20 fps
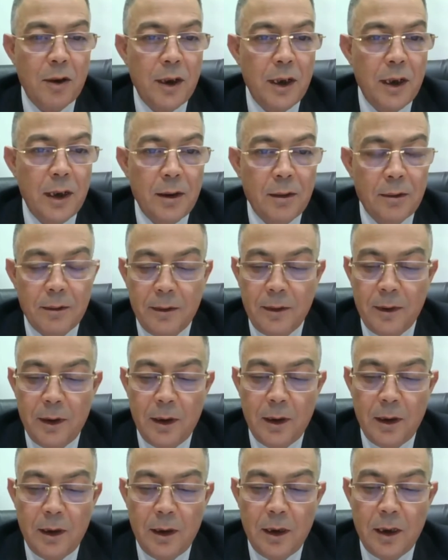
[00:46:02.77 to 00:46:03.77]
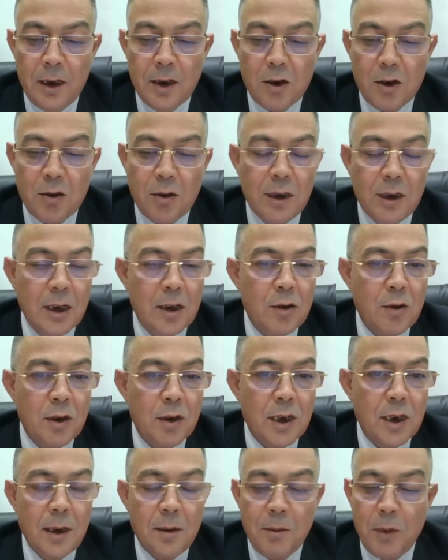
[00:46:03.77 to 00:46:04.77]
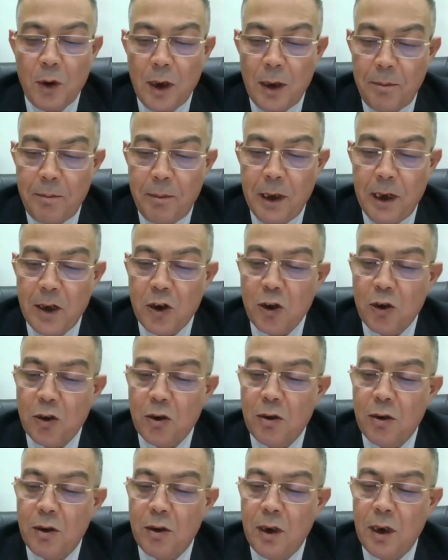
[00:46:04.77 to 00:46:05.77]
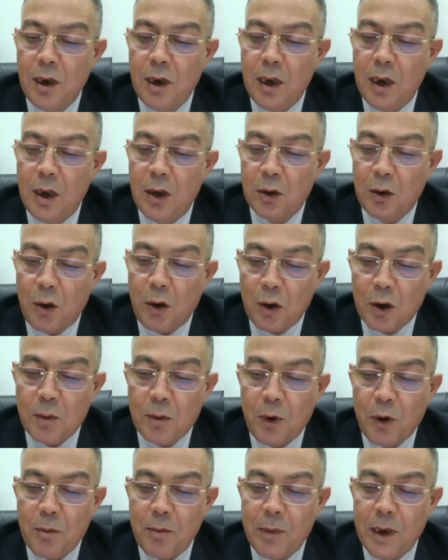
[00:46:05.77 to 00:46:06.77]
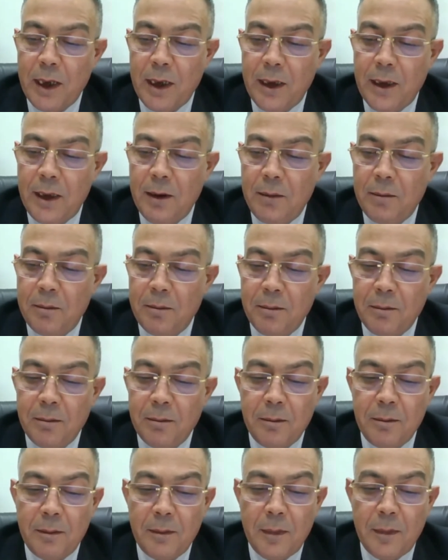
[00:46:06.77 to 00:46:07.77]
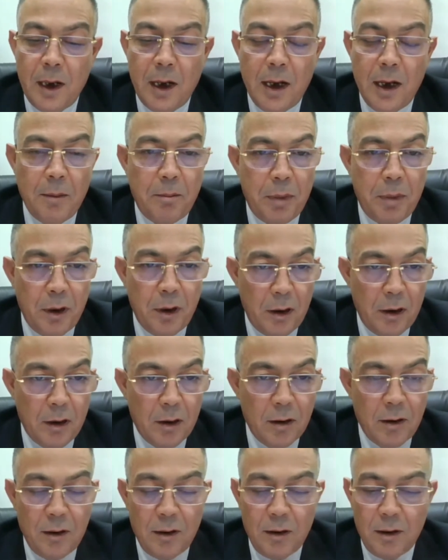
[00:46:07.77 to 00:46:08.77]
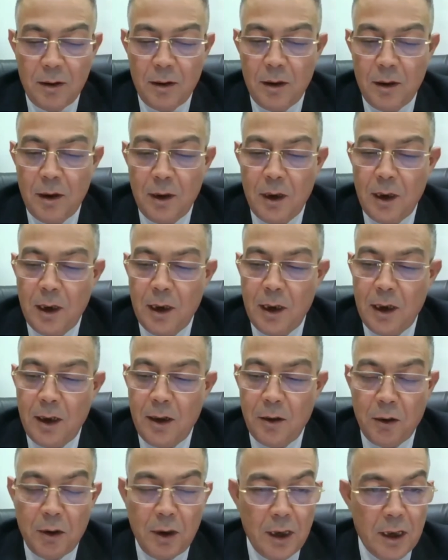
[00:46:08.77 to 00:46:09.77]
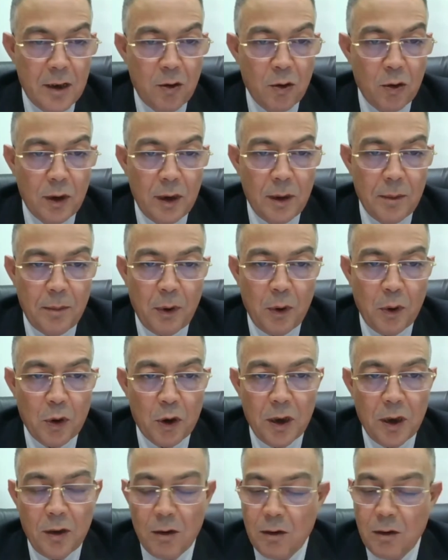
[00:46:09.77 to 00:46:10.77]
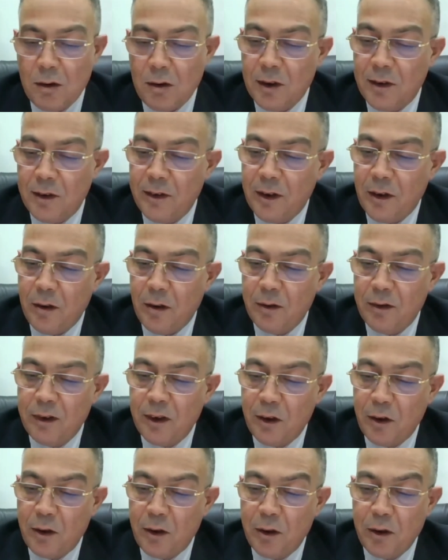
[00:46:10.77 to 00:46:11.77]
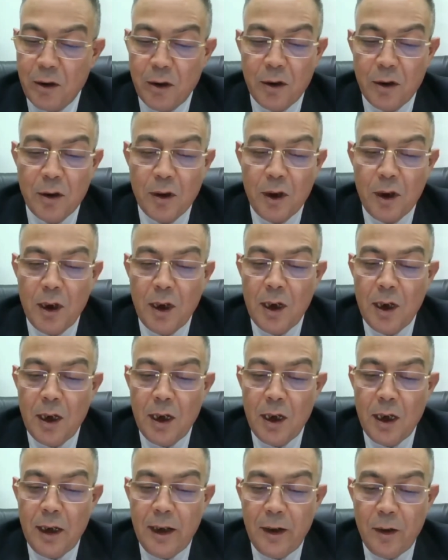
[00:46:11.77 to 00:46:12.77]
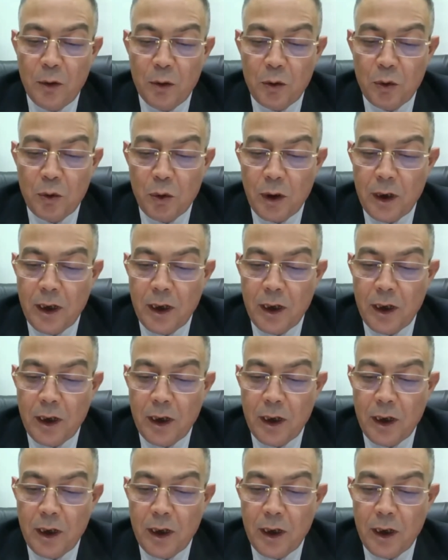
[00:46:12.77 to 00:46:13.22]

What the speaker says: our Moroccan marine spaces? Of course, there is fisheries, maritime transport, seaports. We have